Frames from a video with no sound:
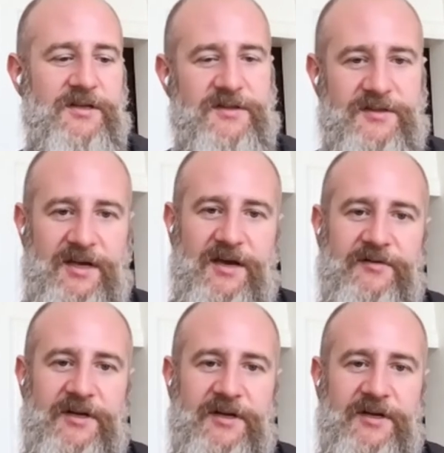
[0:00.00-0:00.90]
And then they have
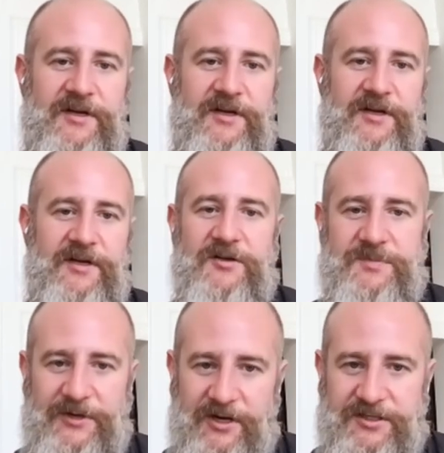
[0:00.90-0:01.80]

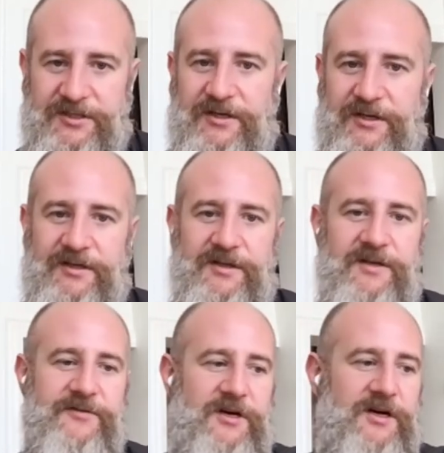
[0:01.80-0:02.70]
in-house production, and
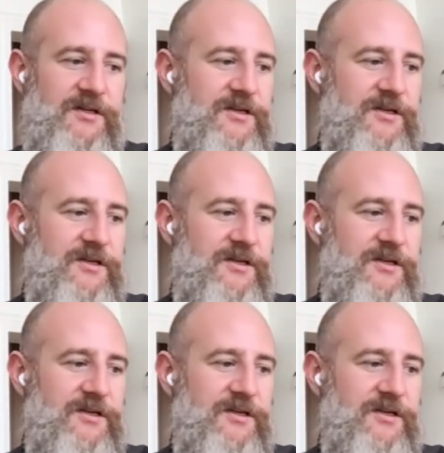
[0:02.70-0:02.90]
they've got